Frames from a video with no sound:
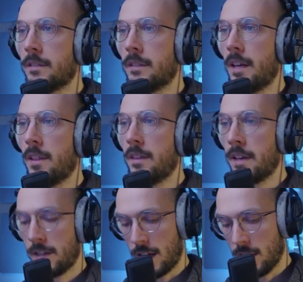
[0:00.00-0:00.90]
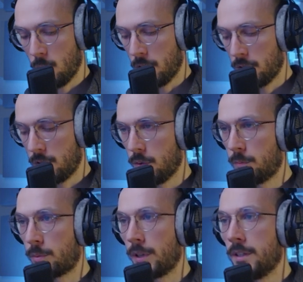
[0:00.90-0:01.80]
and then I want to
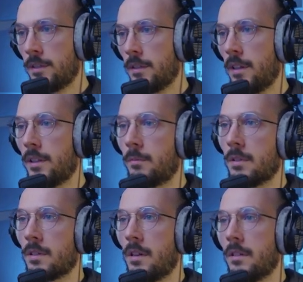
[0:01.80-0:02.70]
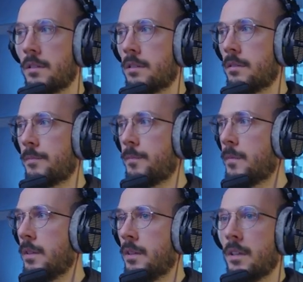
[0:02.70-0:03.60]
print the result.
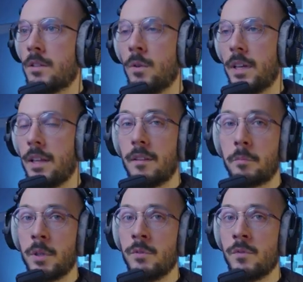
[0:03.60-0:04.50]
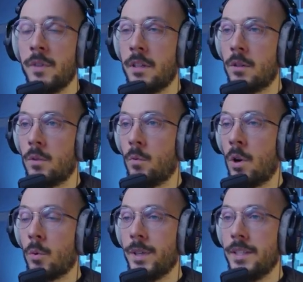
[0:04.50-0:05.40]
In the previous video,
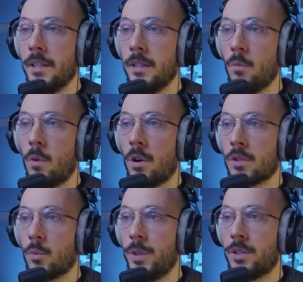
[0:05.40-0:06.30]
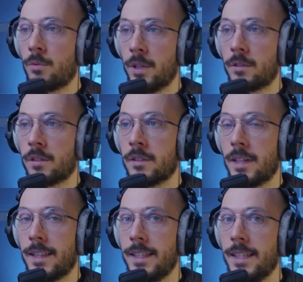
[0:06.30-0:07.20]
what we did was we triggered
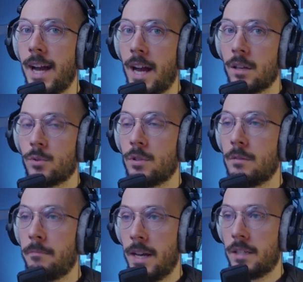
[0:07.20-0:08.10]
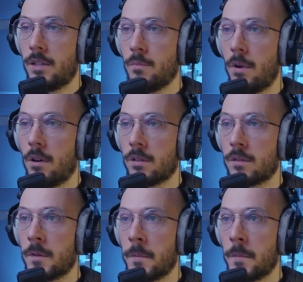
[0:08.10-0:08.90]
the actual message box.